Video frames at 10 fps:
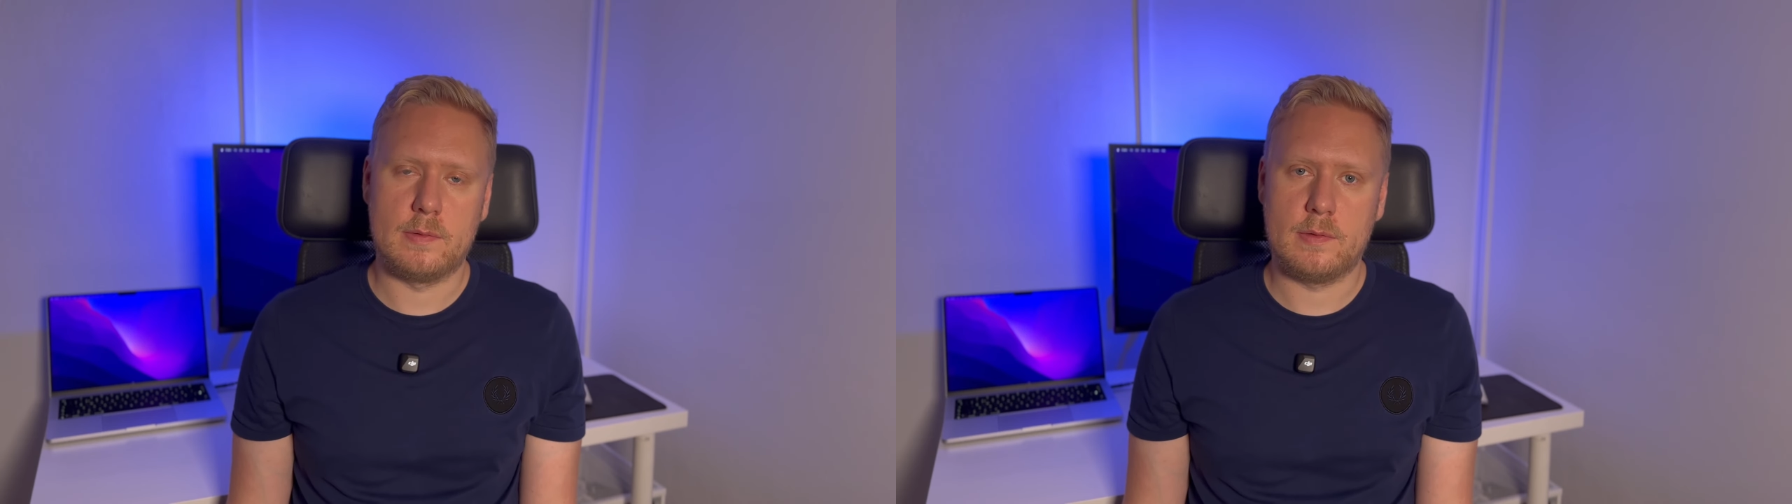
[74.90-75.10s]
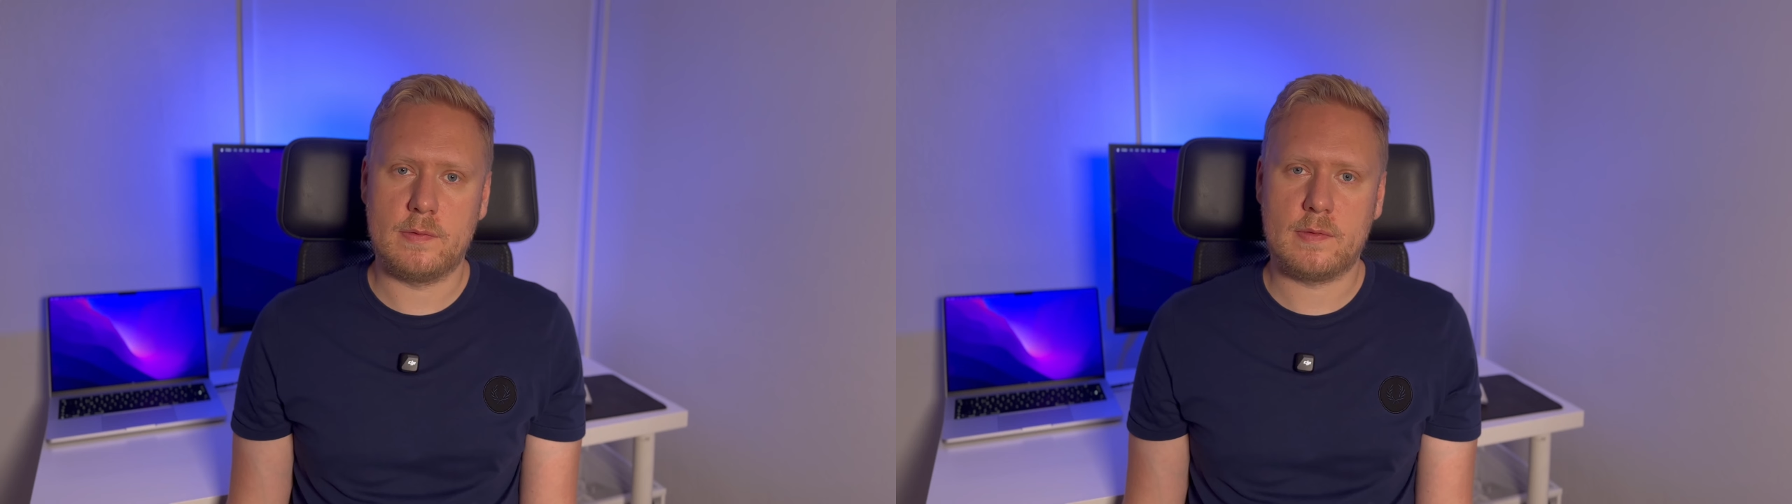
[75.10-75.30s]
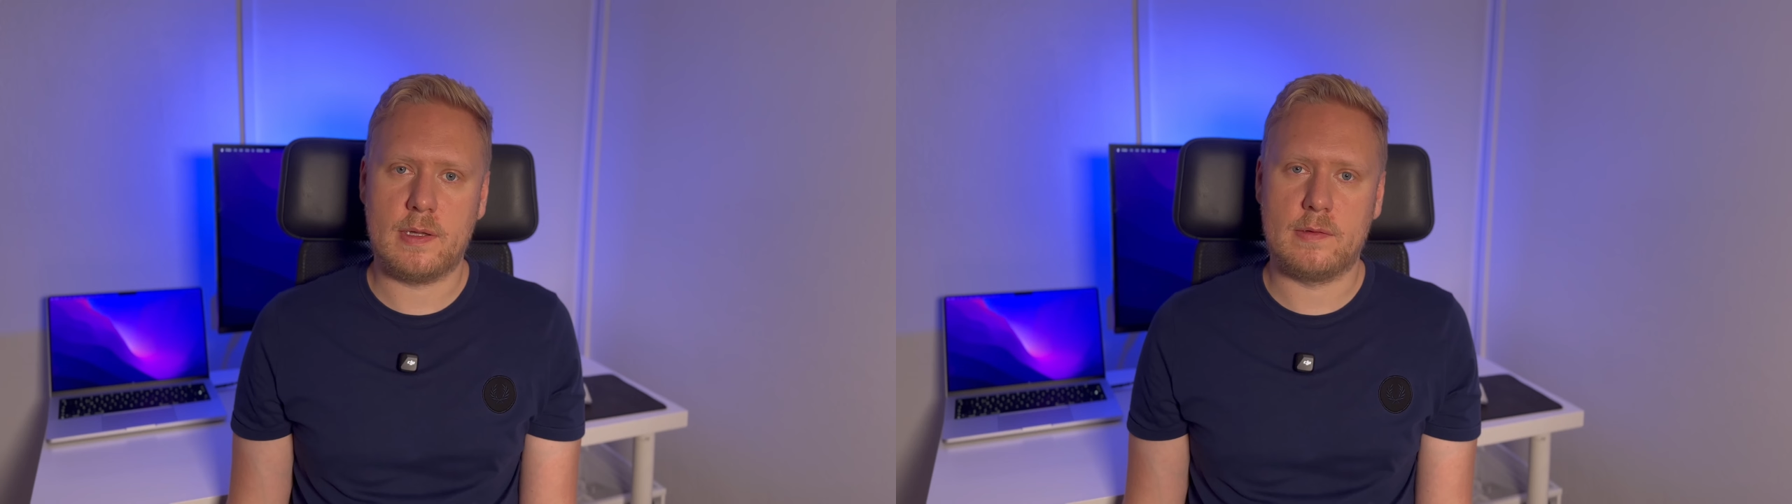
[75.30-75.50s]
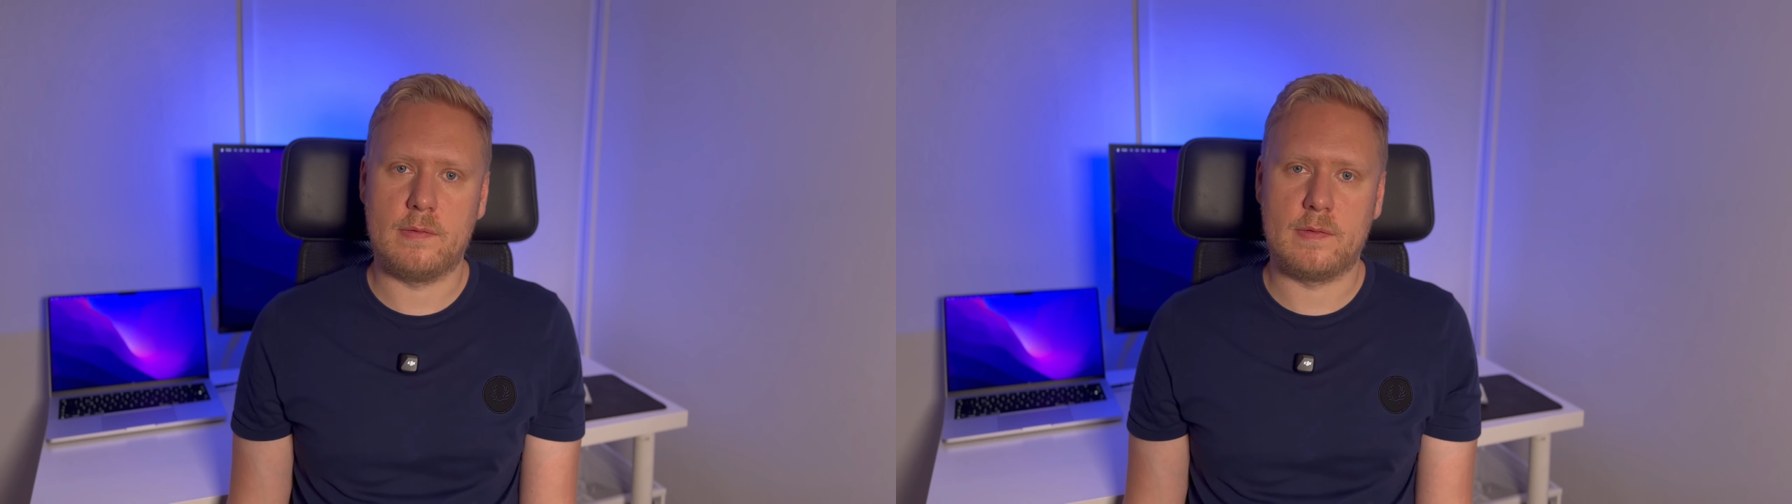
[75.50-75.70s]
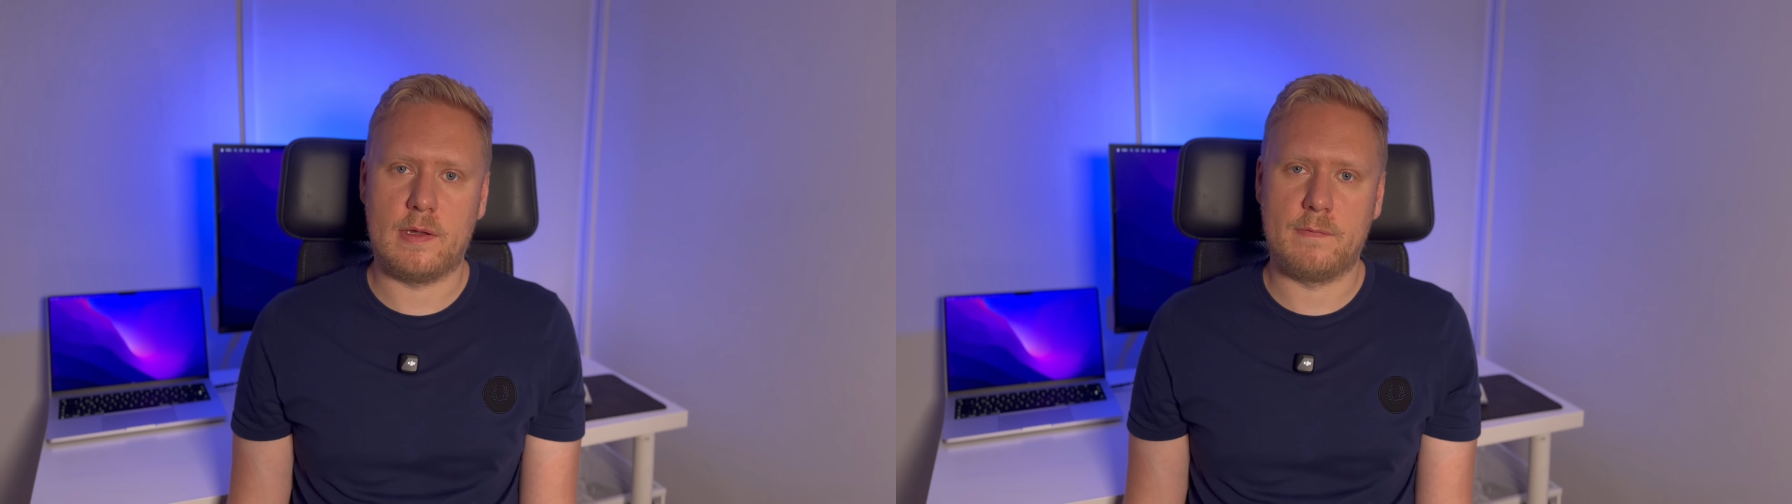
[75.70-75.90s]
Just get
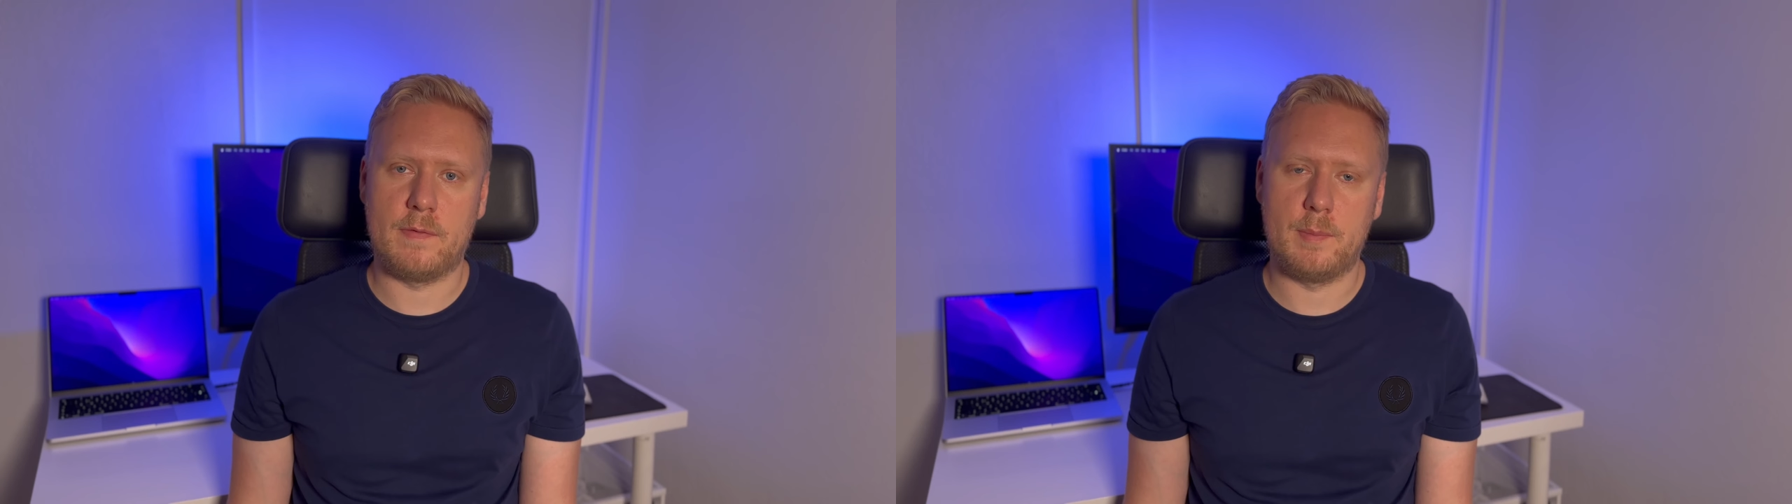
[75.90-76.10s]
yourself